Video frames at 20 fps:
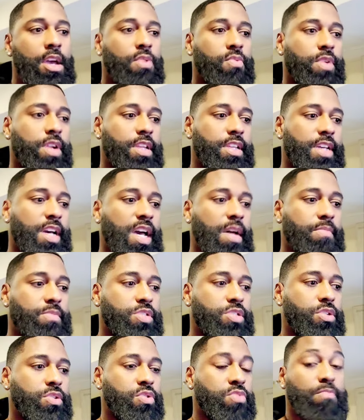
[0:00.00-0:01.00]
when it
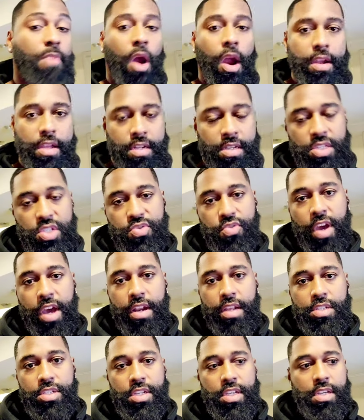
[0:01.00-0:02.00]
comes to marketing
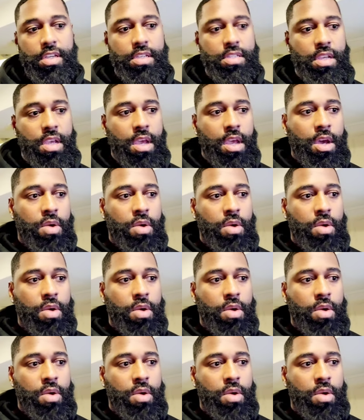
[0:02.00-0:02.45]
strategies,